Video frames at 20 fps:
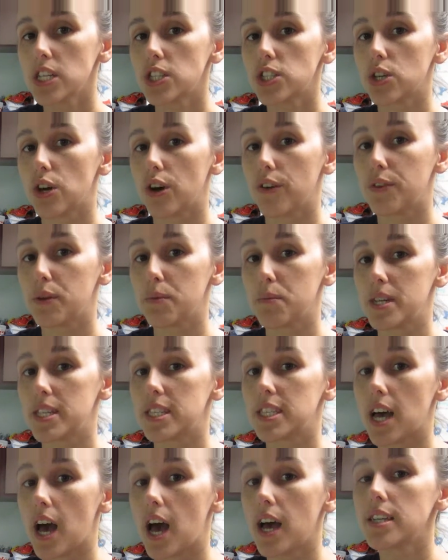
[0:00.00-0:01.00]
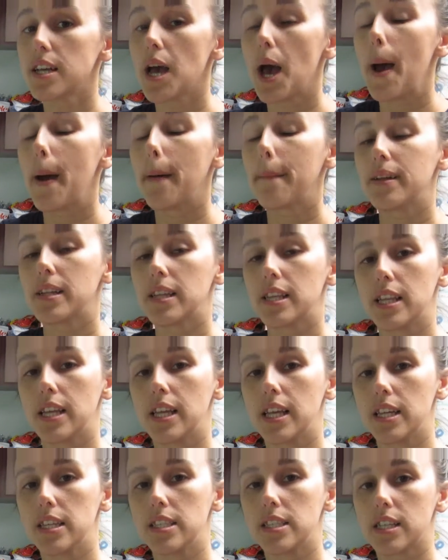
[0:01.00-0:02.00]
So if you missed that,
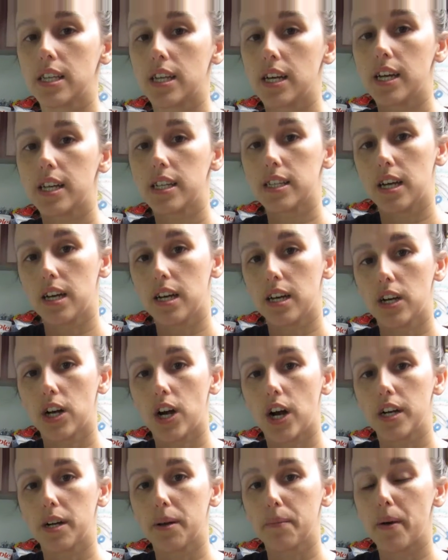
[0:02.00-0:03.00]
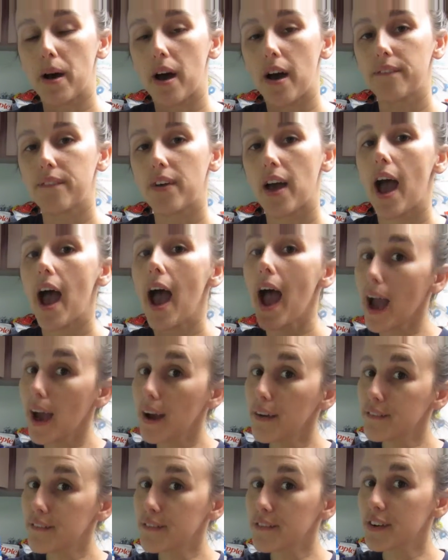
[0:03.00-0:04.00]
please click the card above,
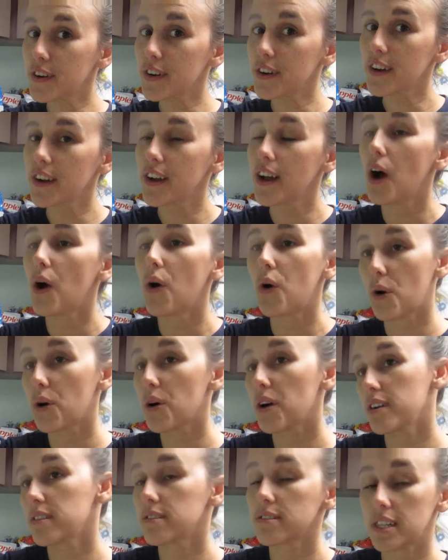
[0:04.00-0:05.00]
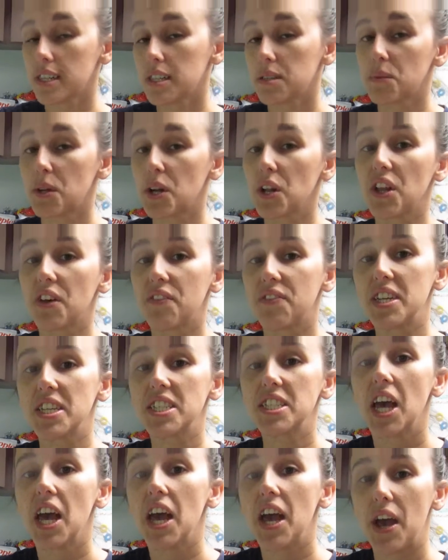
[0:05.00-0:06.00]
after, or in the middle of
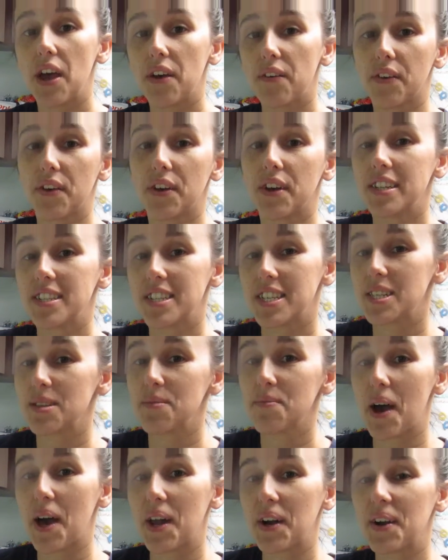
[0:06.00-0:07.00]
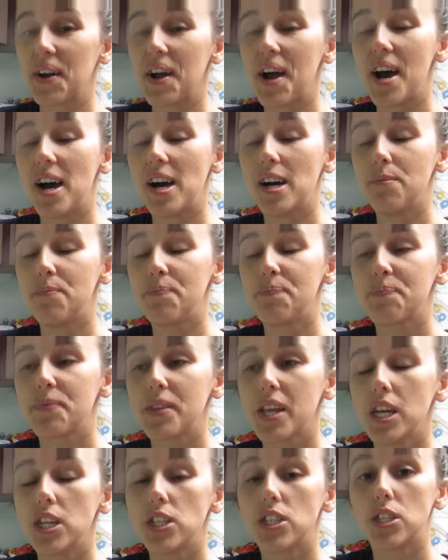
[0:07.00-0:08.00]
this, if it doesn't matter,
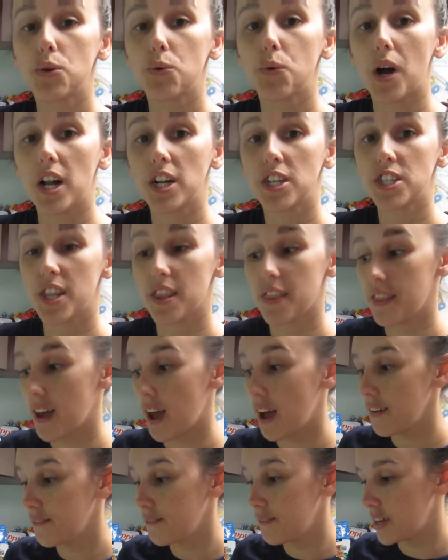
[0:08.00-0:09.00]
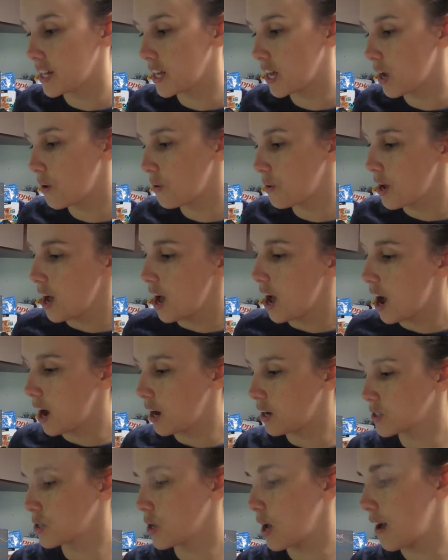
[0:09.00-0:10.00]
to watch that video. I
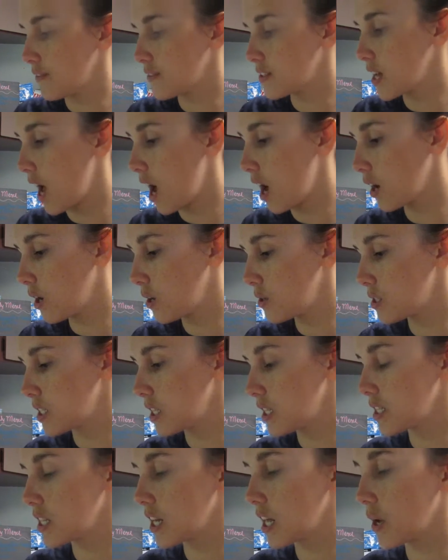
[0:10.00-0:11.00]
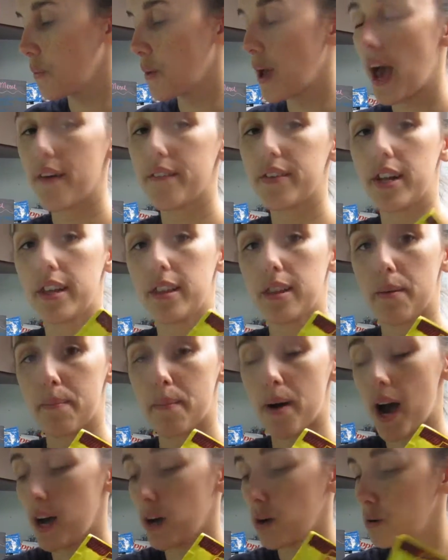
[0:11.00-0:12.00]
also have taco seasoning. We have it in the
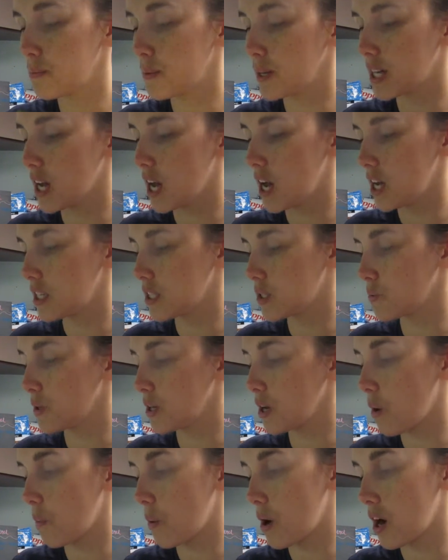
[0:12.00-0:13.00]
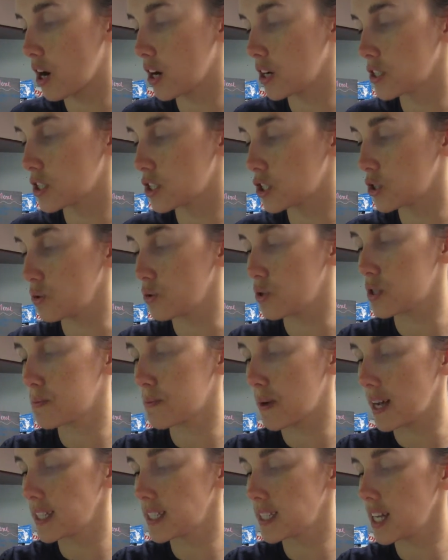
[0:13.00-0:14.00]
mild because we don't want ours too
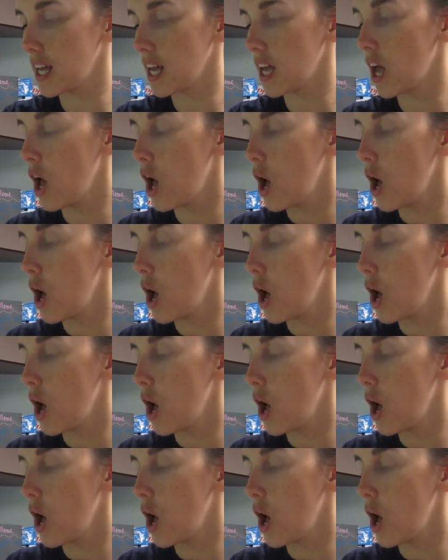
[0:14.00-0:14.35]
spicy.